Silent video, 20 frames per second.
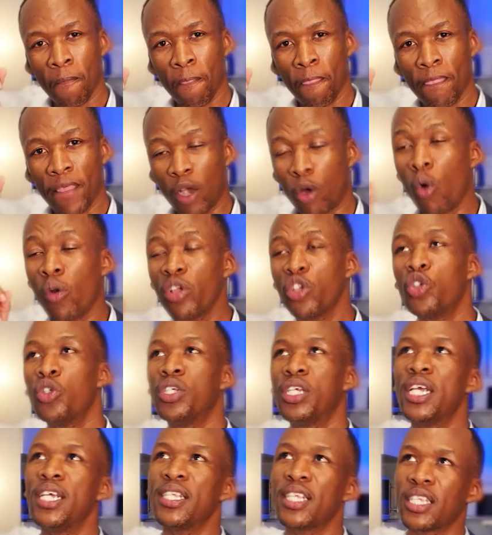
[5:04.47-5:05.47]
According to
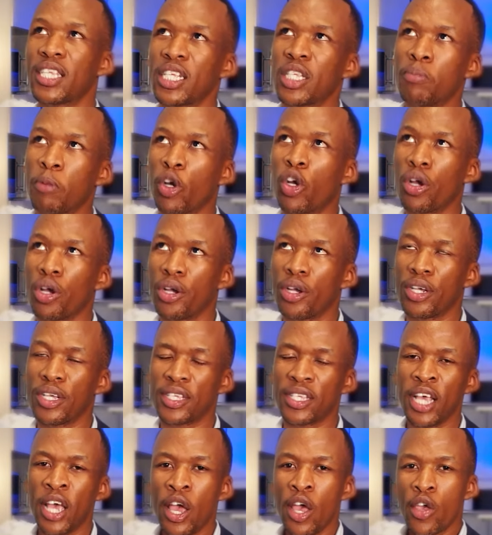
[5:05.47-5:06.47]
Jesus, it's
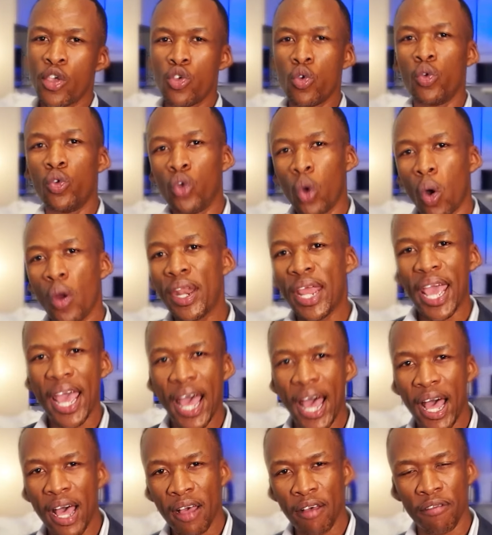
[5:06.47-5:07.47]
because you don't
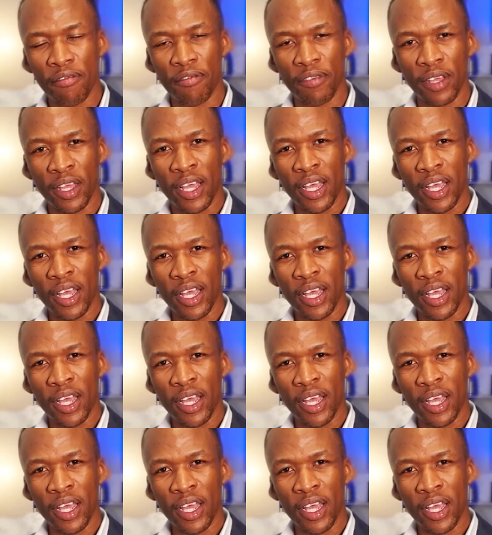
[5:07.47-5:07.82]
have